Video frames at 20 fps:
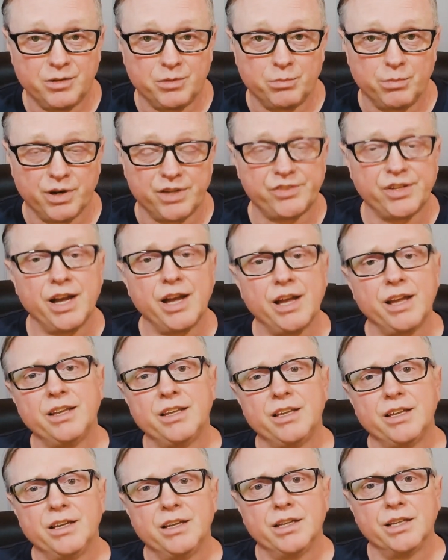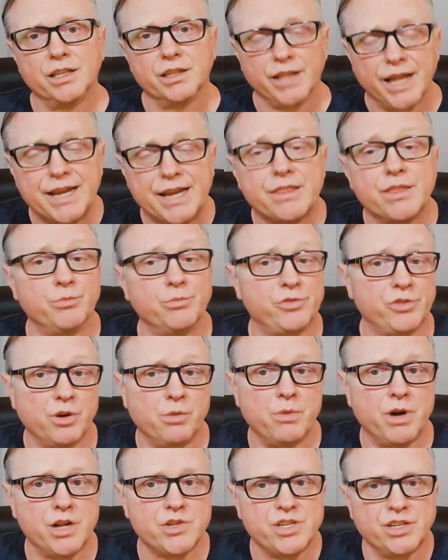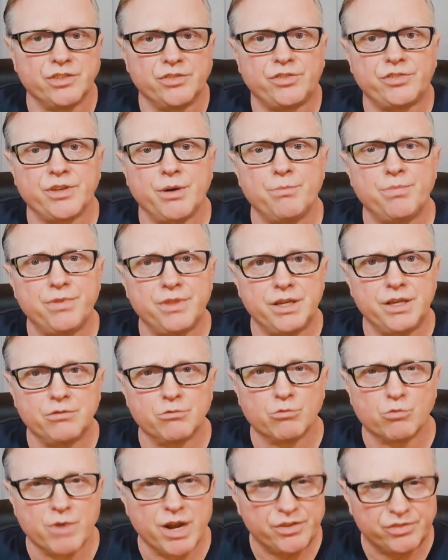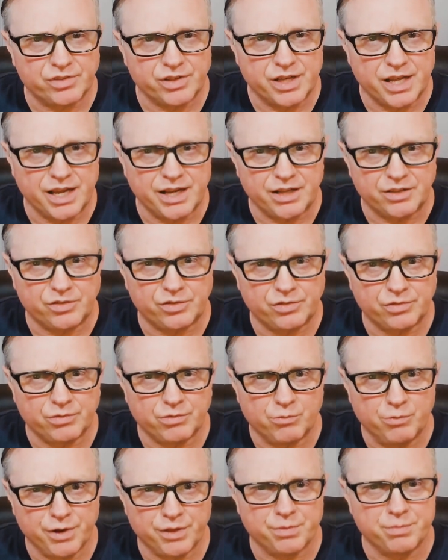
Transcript: because I like them so much and something resonates with